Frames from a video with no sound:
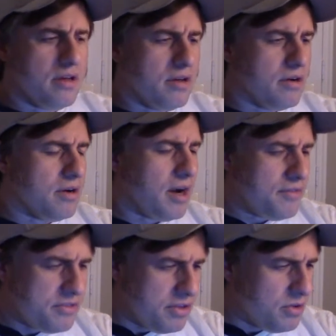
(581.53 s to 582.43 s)
You know,
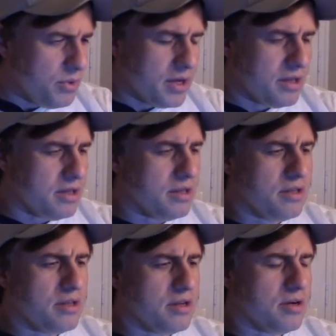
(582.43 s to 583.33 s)
obviously New
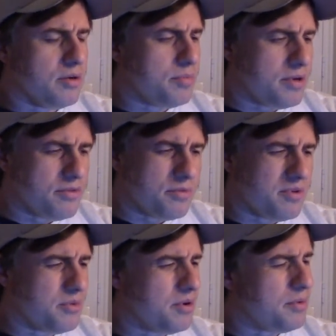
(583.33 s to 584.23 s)
England. You know, and Pittsburgh
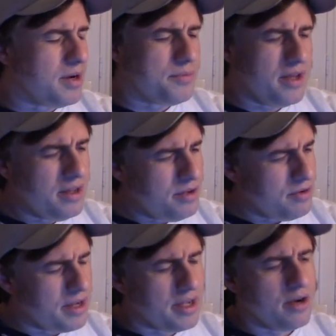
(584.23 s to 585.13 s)
playing well, but I'm telling you
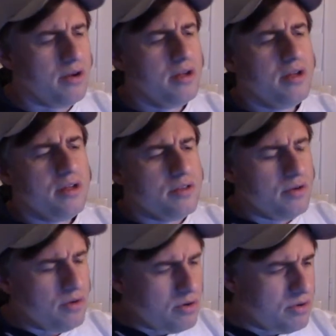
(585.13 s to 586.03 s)
right now,
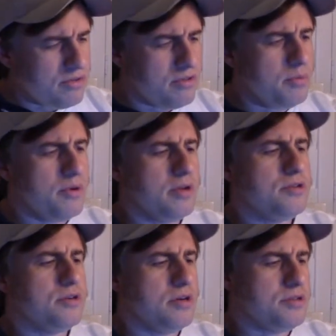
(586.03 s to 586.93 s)
don't go to sleep on the
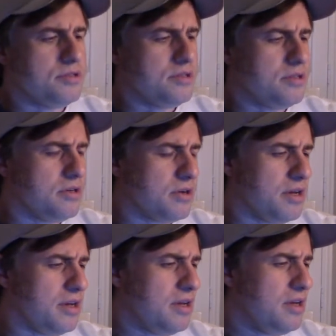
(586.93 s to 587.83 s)
Chargers.
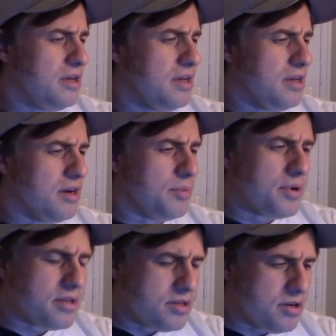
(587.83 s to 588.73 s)
Okay, you know, I
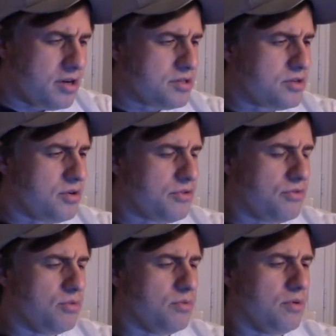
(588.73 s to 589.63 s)
picked the Chargers to go to
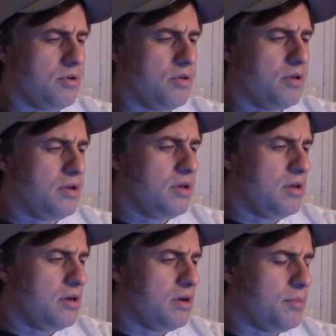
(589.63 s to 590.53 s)
Super Bowl
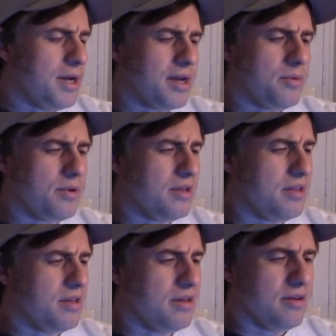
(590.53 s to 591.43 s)
uh, back in the beginning
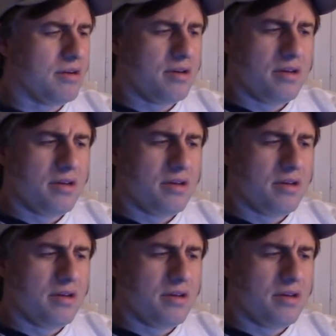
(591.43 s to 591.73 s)
of the year.